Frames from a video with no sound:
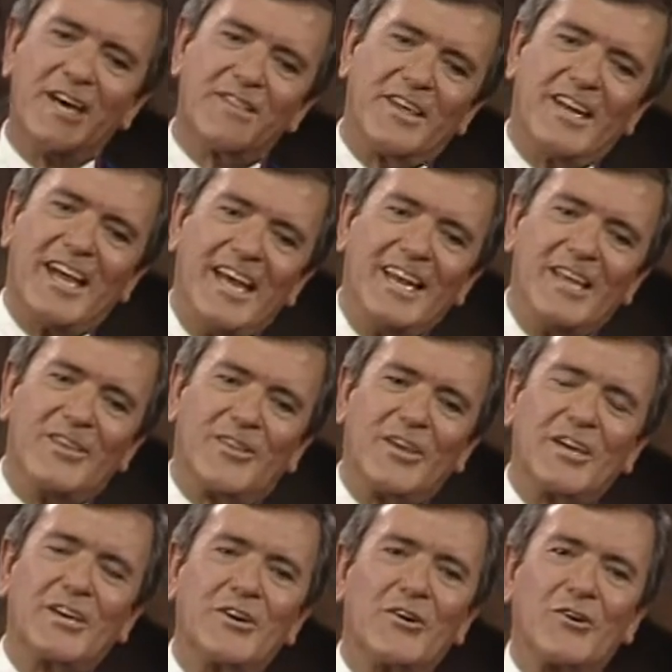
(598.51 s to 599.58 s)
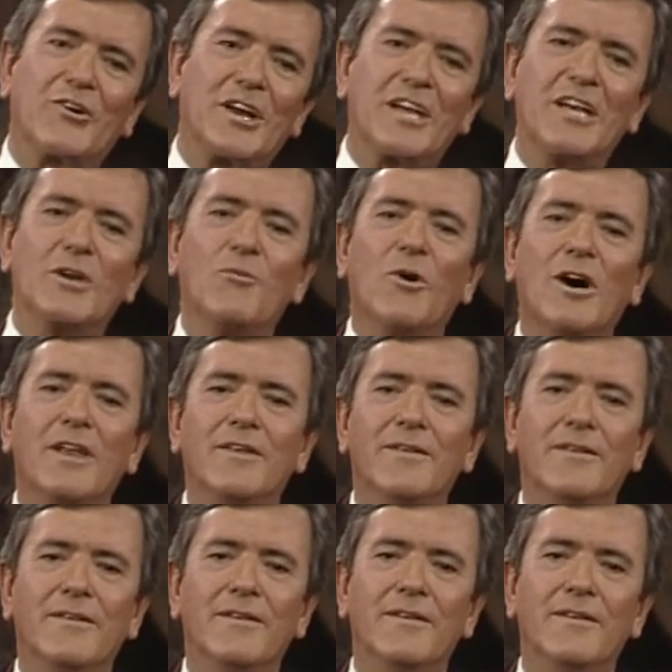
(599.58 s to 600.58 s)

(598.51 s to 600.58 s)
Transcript: than anything or anyone.